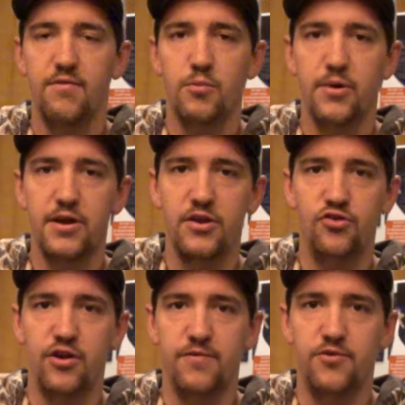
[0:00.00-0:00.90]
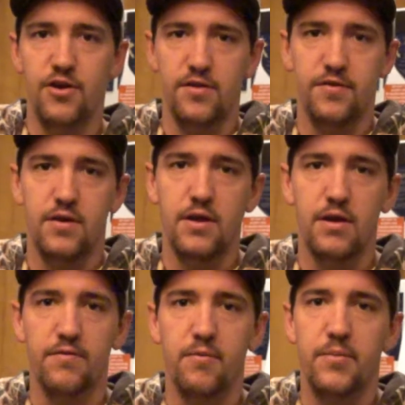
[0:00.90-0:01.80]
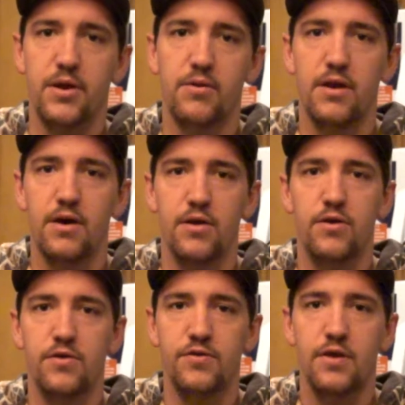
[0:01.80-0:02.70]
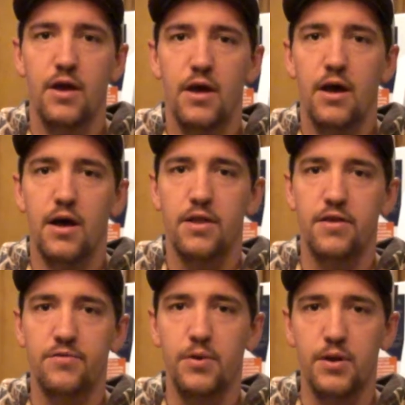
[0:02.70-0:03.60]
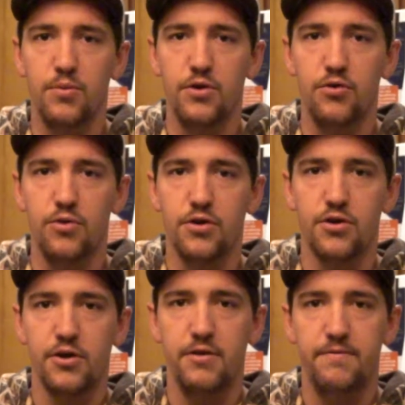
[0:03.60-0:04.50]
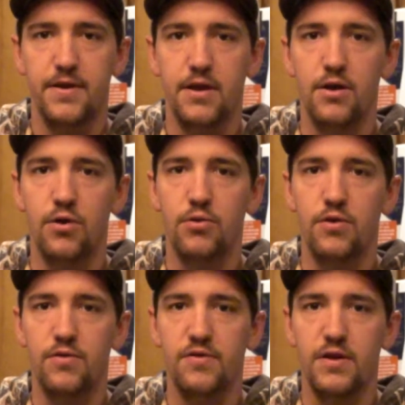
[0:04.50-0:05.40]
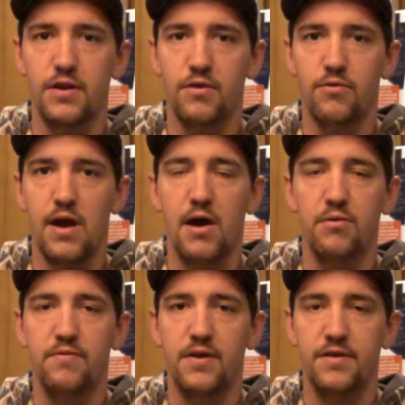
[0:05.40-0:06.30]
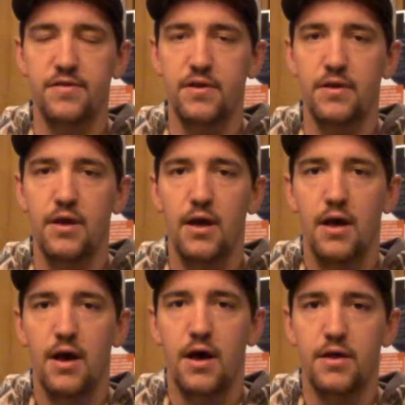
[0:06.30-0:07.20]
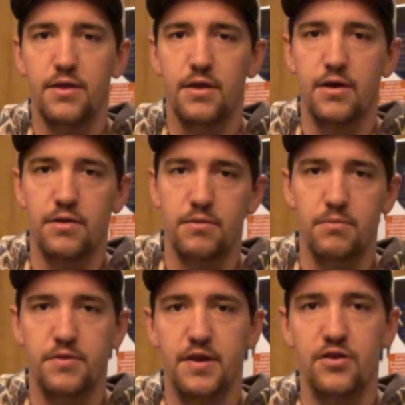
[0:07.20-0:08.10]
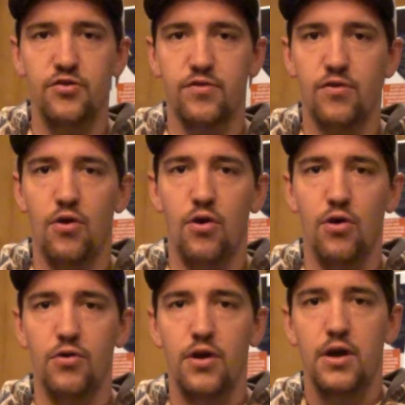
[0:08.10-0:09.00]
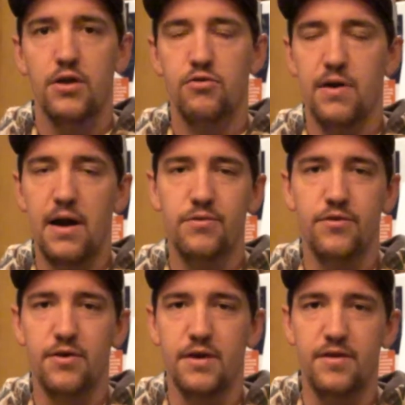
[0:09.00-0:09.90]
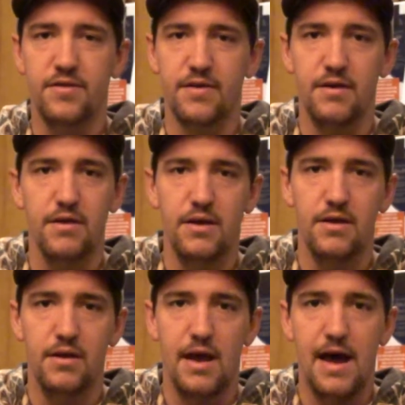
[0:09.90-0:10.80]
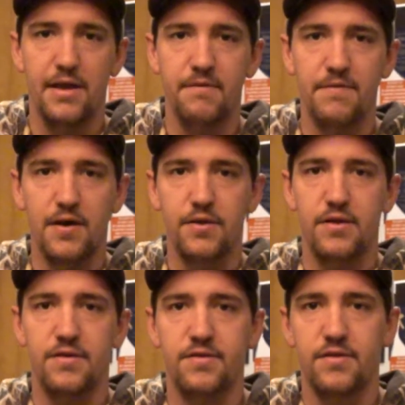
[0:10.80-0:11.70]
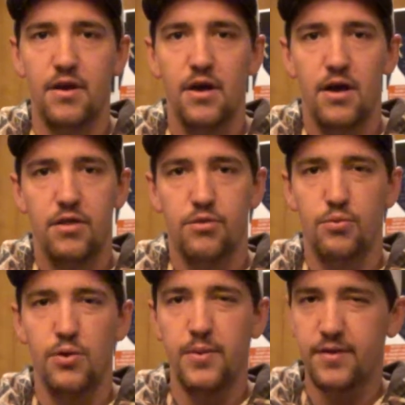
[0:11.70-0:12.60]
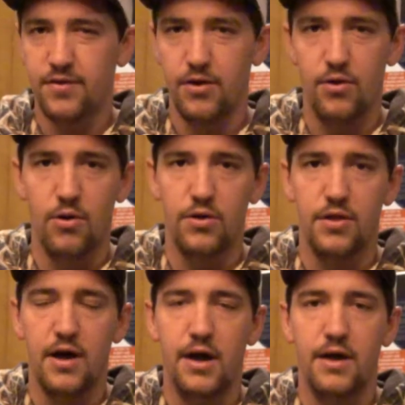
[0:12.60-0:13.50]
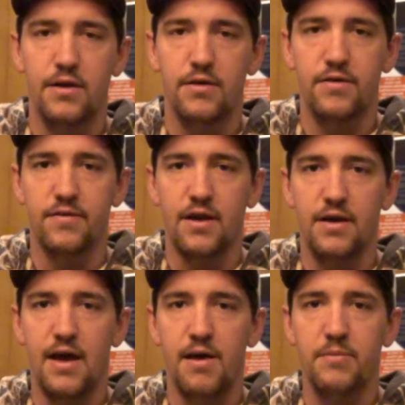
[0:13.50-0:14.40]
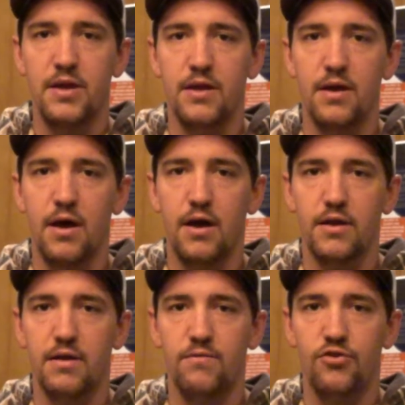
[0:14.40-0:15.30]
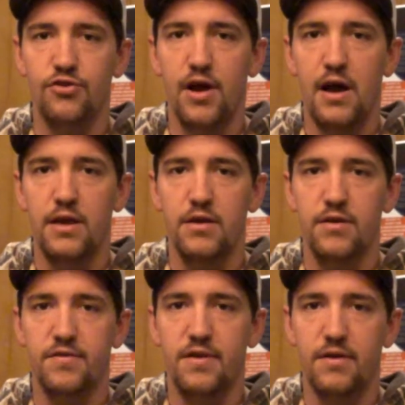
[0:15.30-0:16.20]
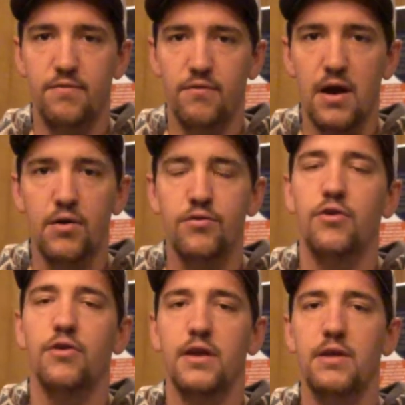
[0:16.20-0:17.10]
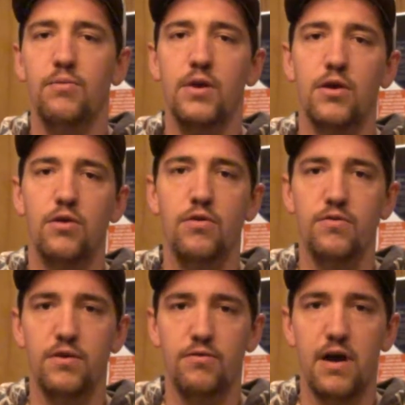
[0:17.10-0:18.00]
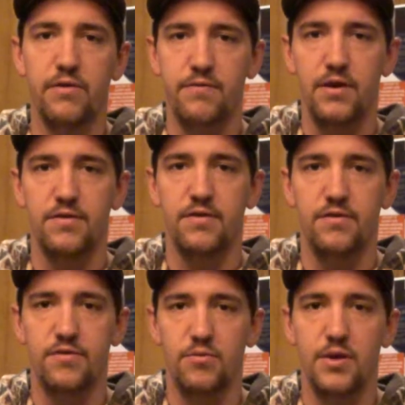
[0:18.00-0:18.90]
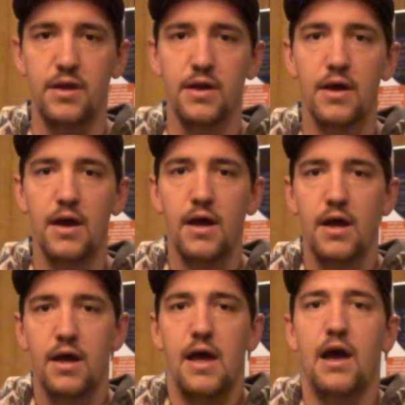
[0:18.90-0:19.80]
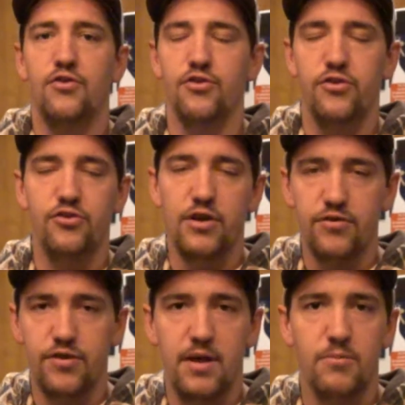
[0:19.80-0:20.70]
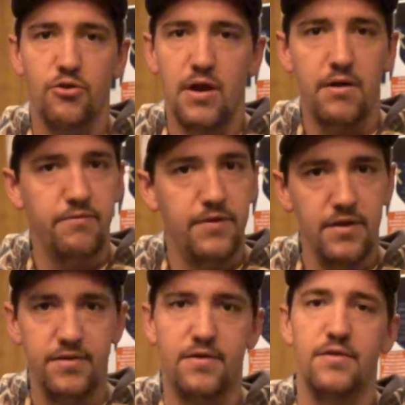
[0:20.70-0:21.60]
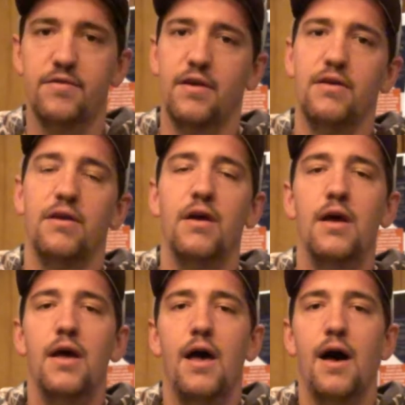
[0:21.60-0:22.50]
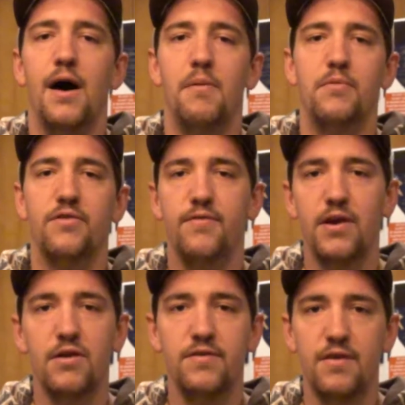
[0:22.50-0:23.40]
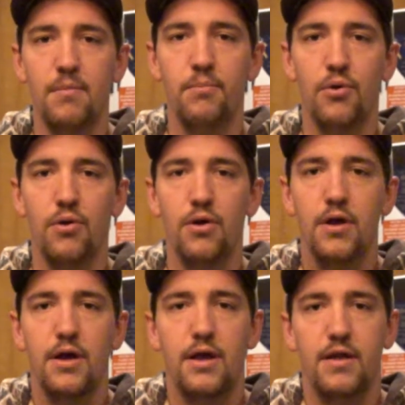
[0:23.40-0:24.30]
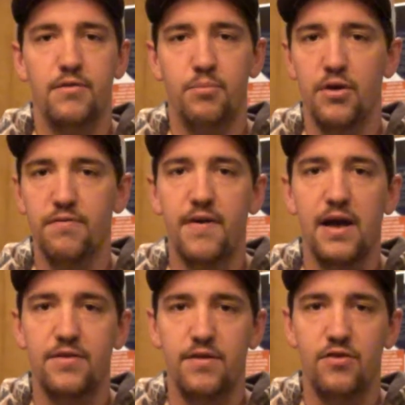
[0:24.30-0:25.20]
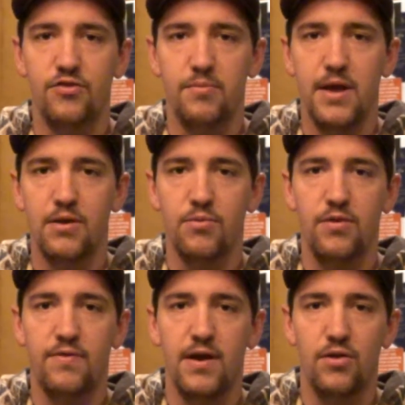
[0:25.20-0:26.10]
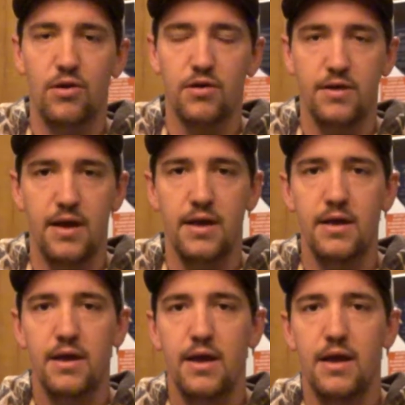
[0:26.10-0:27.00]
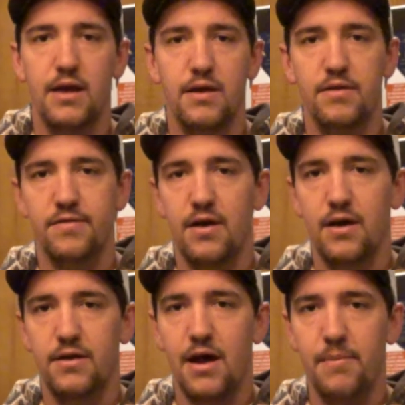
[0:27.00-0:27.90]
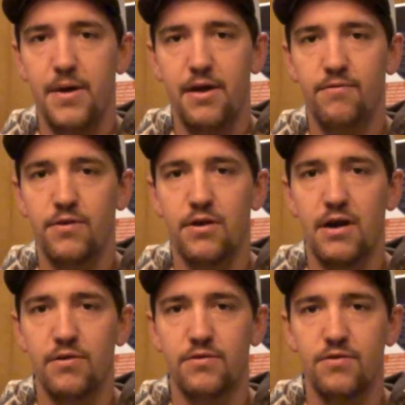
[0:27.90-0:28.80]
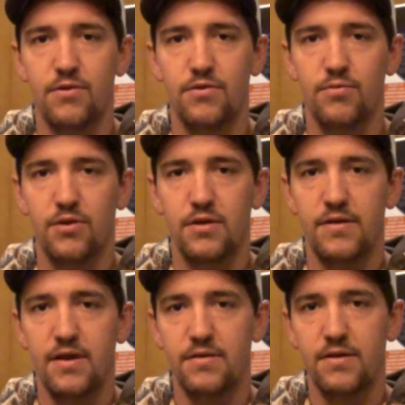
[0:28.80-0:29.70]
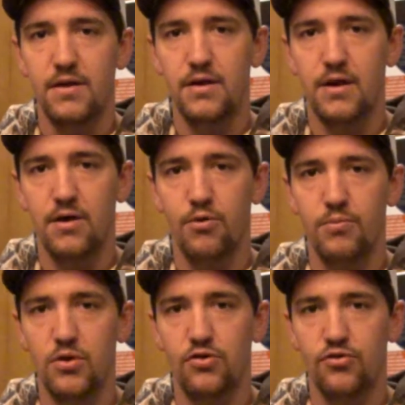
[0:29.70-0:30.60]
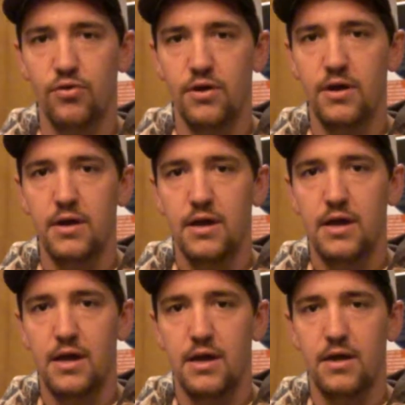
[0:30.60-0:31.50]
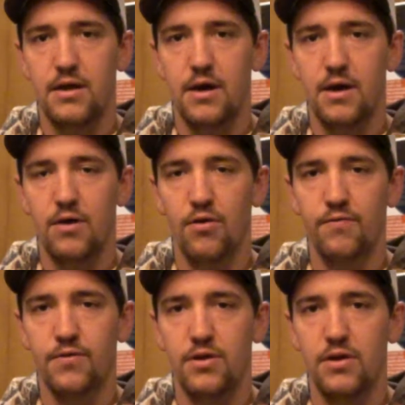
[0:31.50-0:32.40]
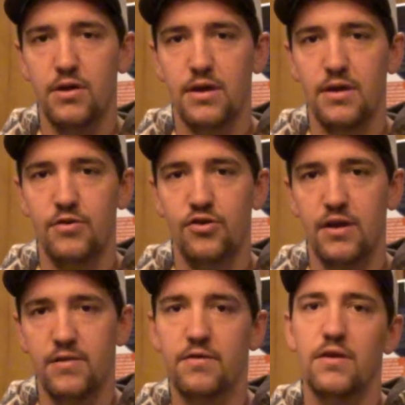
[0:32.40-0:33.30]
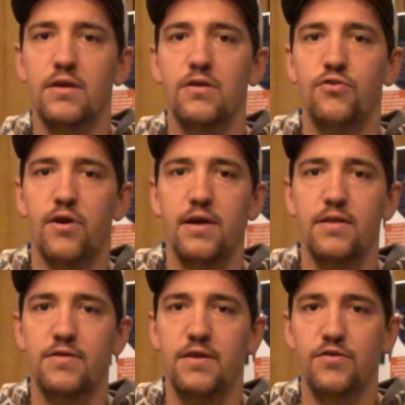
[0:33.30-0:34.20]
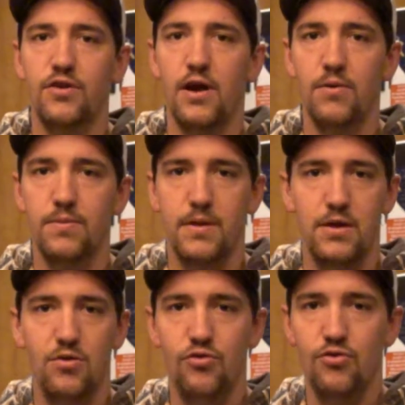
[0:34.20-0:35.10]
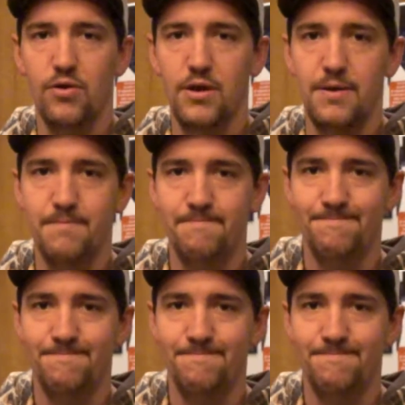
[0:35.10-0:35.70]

everybody, Chef Justin here from Big Red Hunters. This week we're doing a cooking video using ground venison. The dish is called ground turkey skillet. Allie found this 3 weeks ago online, decided to have me give it a shot, and instead of ground turkey we are using ground venison. So we actually changed the name to ground venison skillet. It's very simple. It's a pretty fast dish to make when you've had a long day, and it's not bad for your health, so it's really tasty, and I hope you enjoy, and hopefully you get a chance to try this dish out and that you enjoy it.